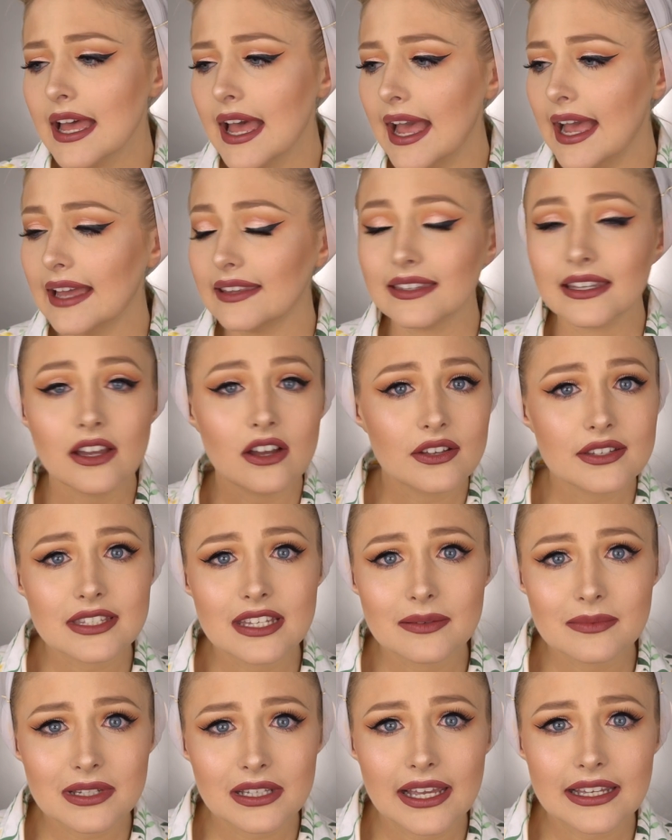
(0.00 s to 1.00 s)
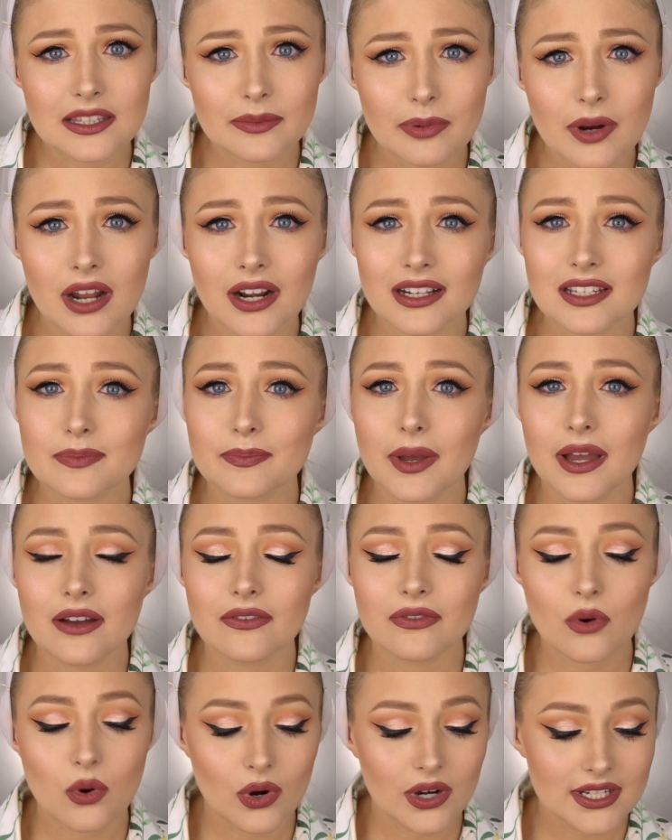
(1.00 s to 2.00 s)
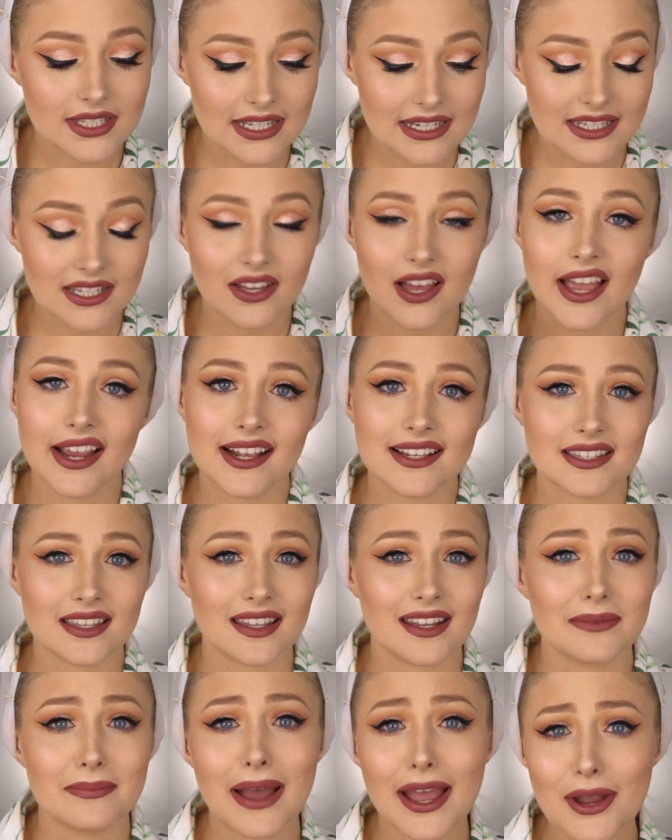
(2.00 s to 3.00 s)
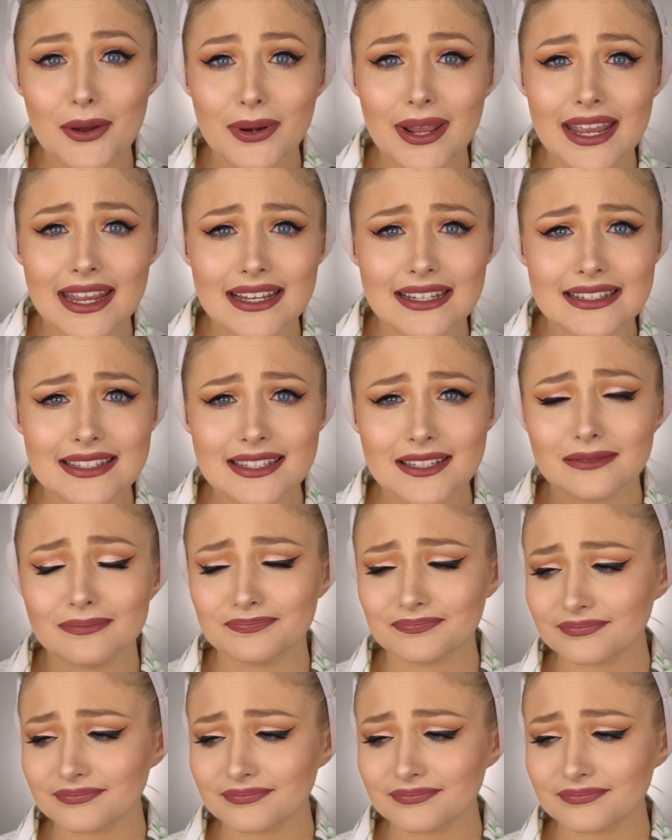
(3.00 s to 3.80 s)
and they all seem to like the products, but of course, until I get something in my own hands